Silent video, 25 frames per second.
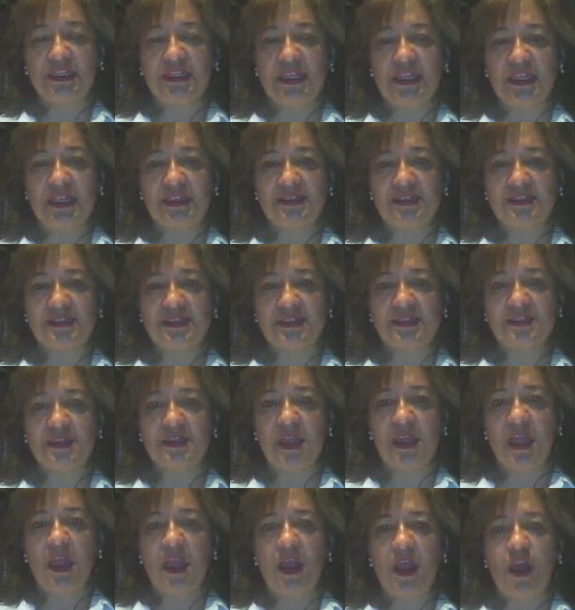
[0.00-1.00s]
analysis
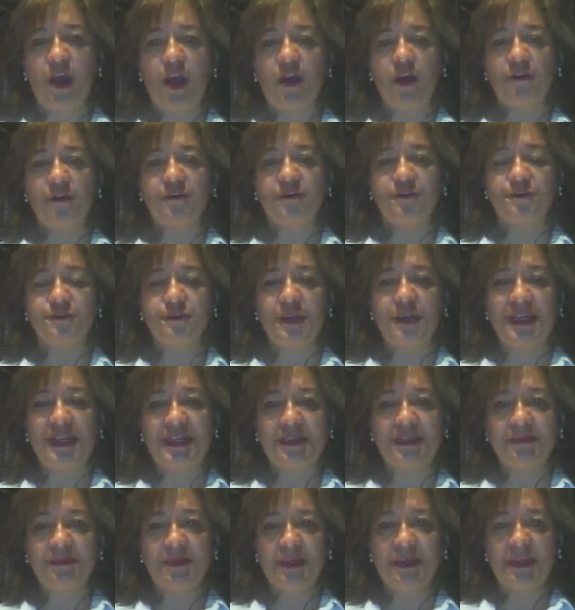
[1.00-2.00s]
of
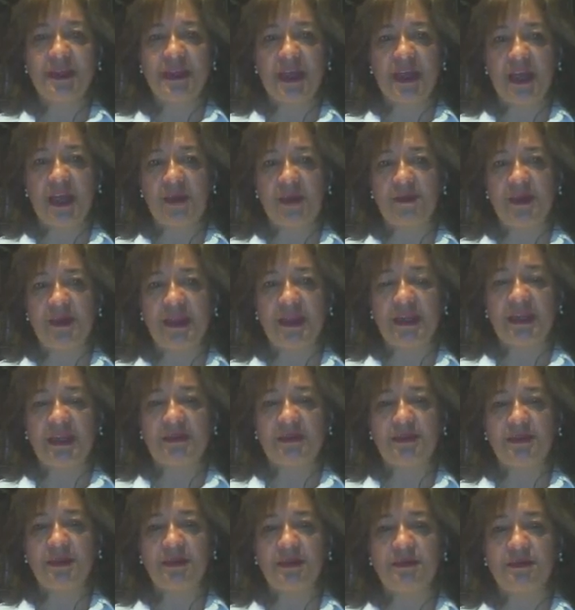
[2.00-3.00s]
relevant
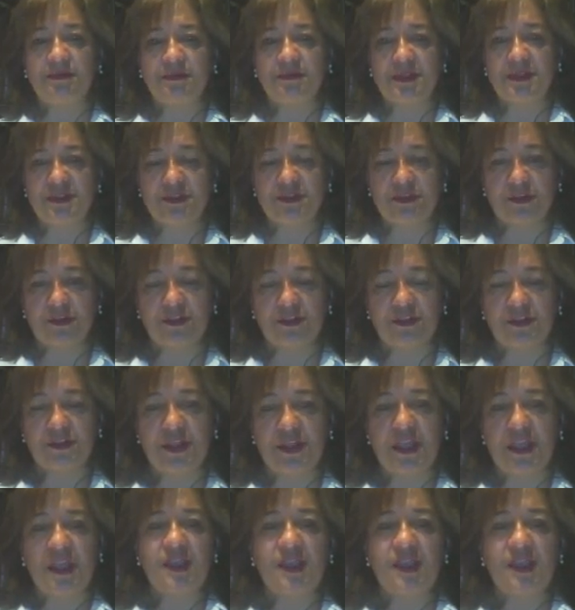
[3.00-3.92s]
available research.